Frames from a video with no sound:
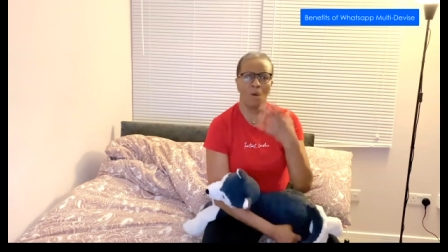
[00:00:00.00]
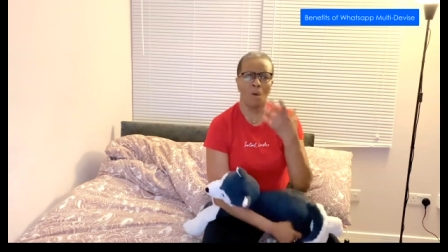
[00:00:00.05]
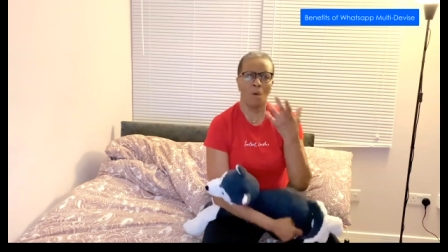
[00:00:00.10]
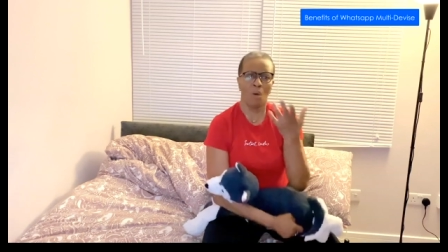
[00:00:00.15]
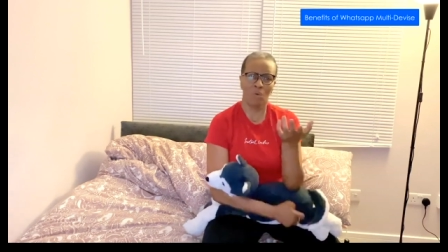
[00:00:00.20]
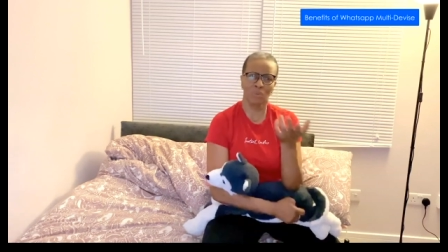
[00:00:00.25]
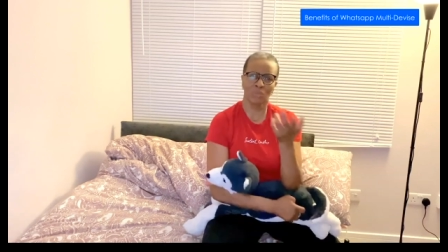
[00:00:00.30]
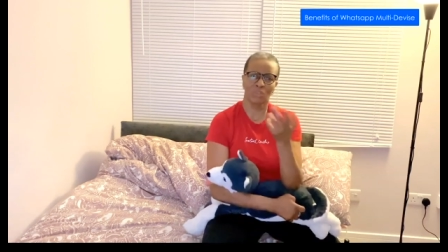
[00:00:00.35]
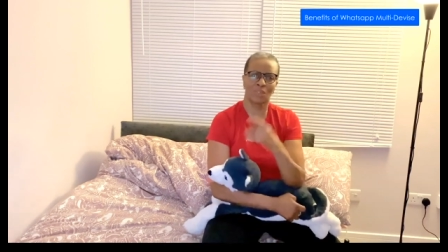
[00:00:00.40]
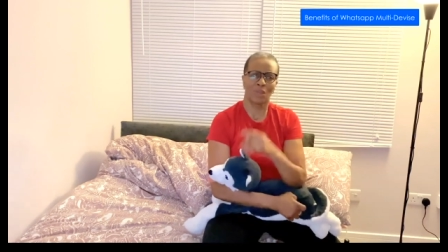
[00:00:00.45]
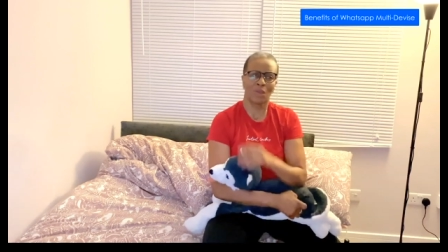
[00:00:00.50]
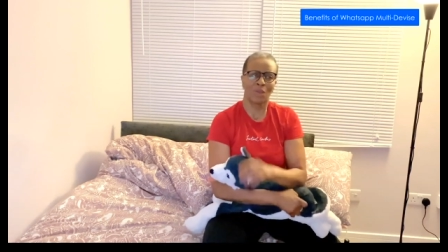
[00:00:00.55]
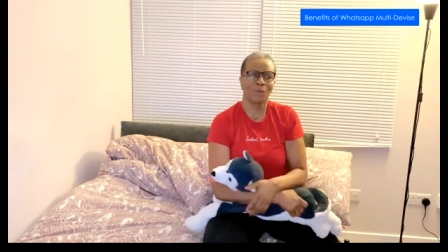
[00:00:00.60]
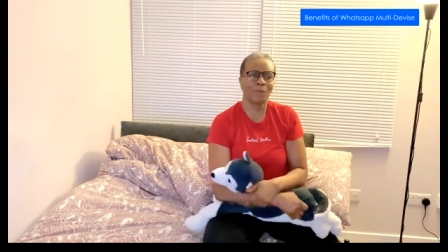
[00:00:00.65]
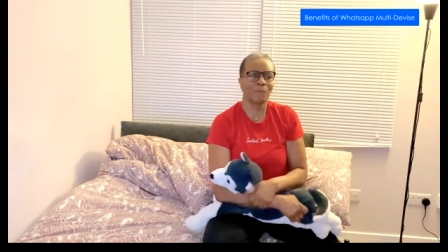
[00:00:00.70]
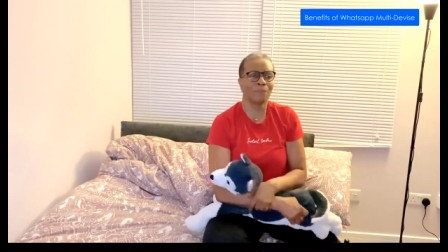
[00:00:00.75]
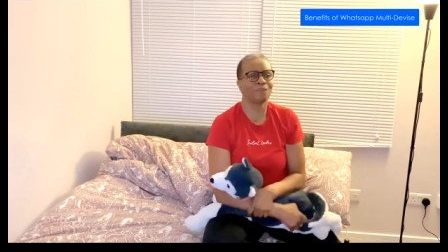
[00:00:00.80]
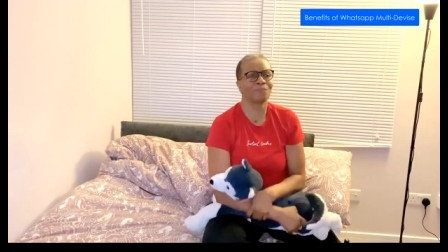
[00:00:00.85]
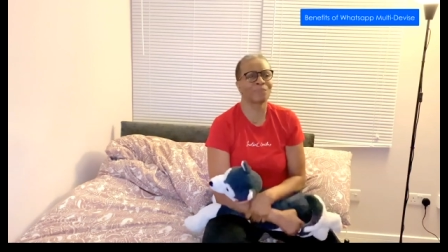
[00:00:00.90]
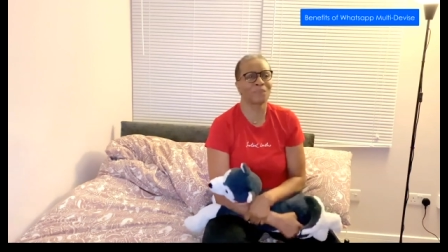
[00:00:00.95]

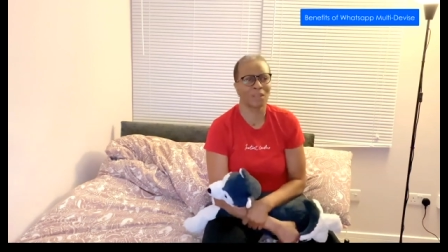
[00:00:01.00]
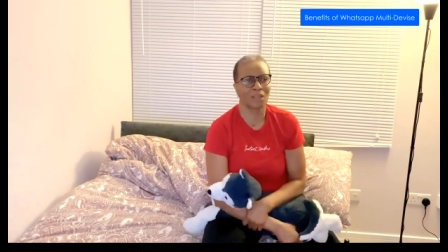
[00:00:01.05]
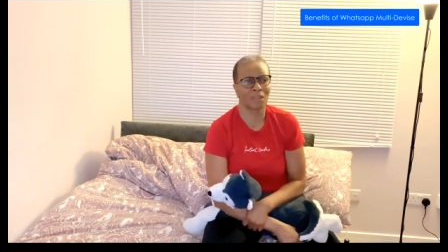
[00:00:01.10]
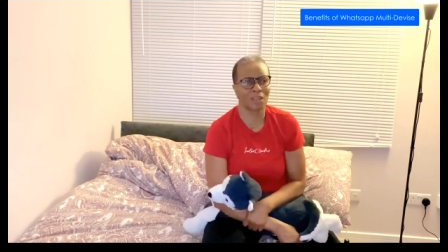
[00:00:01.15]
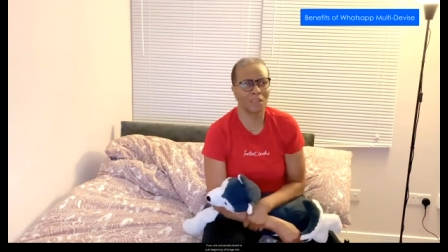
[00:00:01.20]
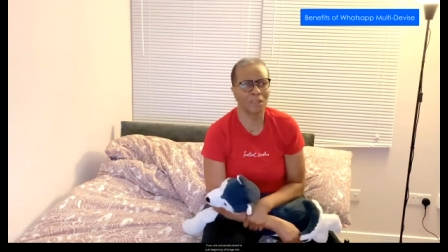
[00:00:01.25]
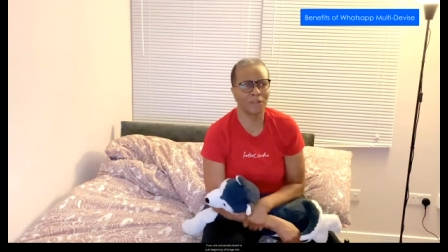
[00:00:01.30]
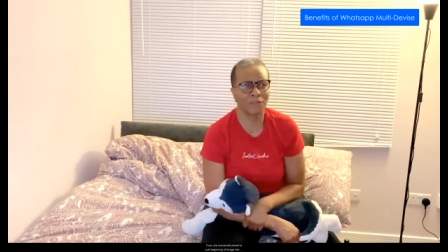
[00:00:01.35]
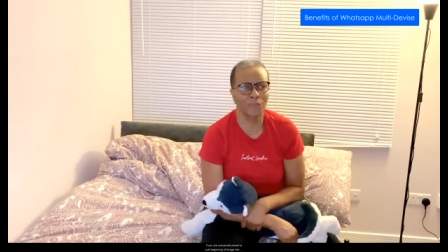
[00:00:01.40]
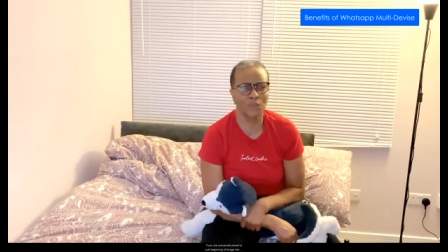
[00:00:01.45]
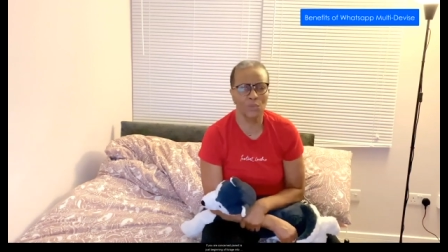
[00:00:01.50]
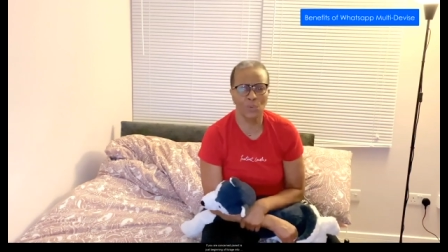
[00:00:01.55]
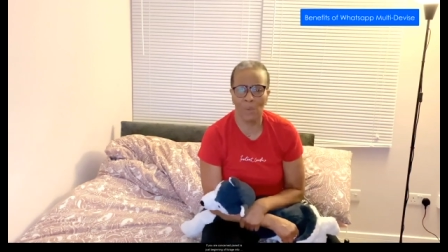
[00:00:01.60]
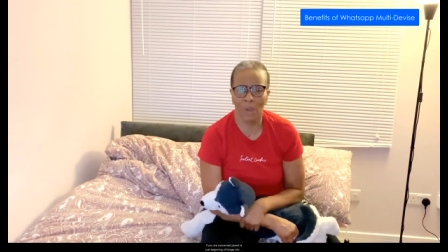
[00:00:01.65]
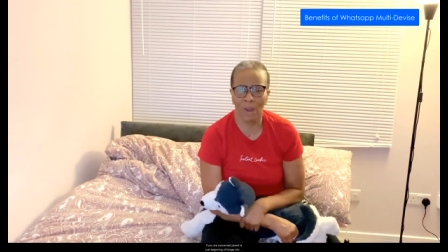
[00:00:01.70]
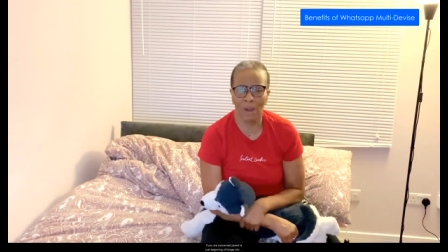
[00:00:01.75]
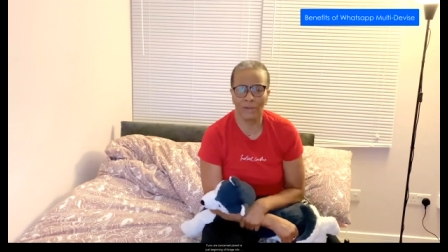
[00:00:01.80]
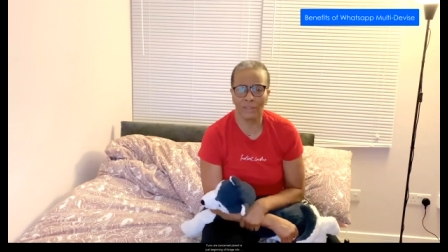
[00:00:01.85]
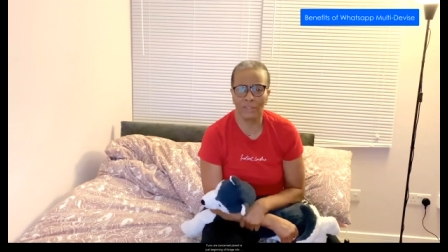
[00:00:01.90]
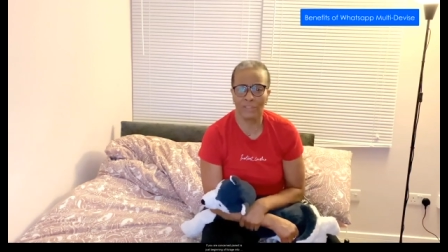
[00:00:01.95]
Also, if you
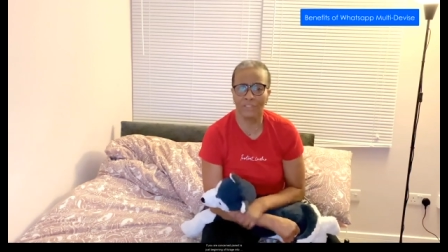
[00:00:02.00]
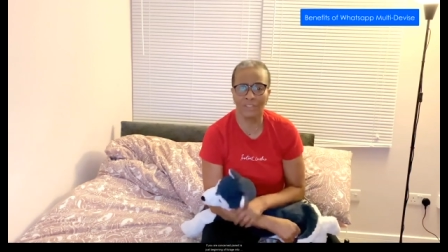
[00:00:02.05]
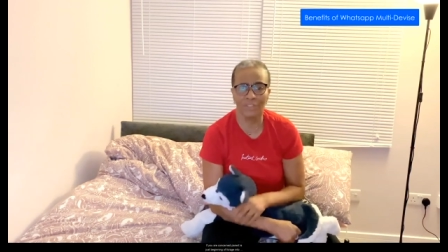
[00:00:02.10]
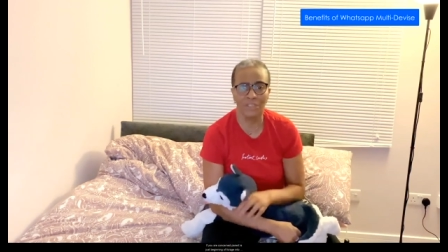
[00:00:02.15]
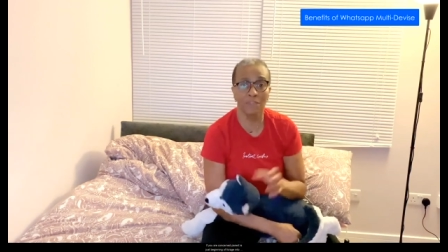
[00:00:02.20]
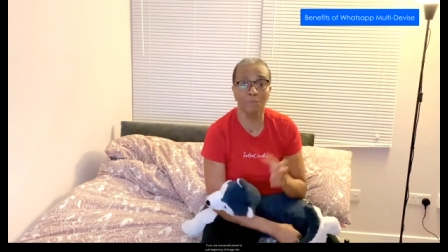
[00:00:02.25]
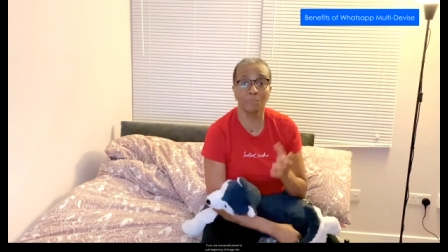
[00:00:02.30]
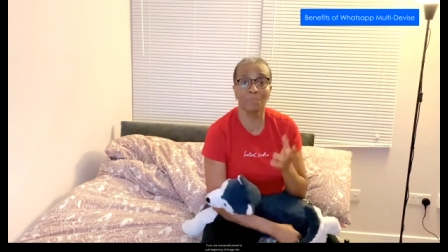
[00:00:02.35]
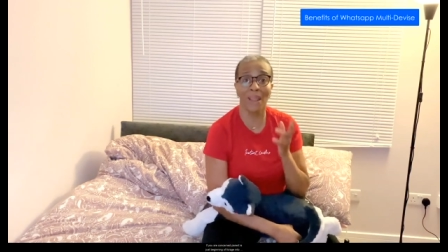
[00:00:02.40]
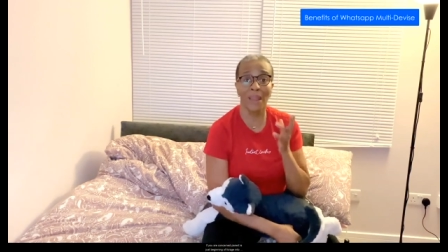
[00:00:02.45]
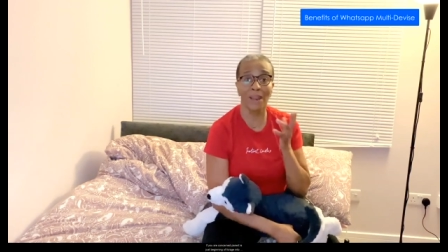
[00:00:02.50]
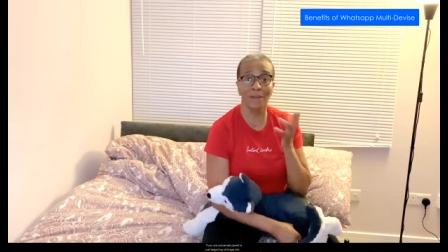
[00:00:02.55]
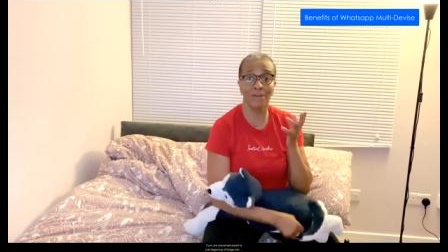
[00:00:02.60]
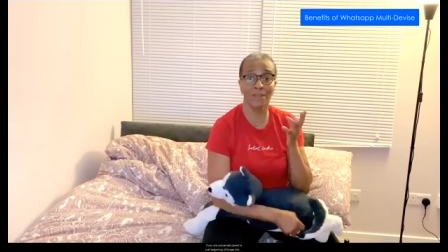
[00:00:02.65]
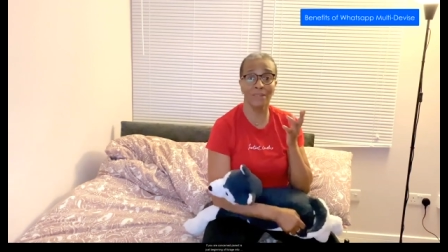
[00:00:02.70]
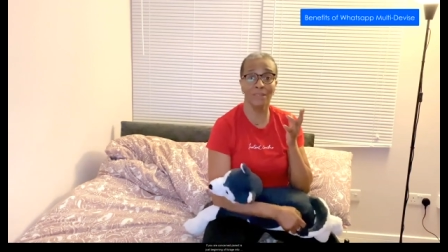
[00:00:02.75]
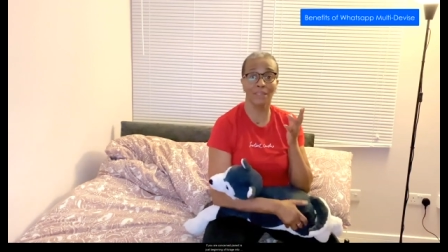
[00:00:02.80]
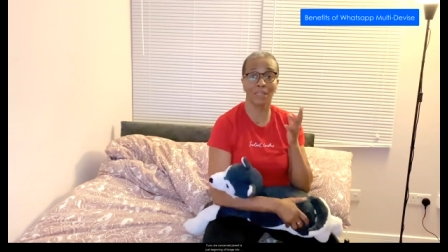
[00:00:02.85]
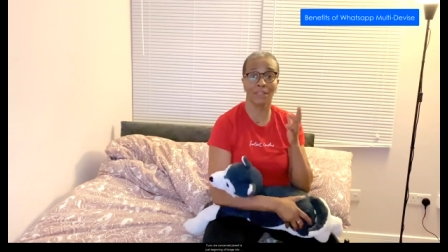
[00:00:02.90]
are a concerned parent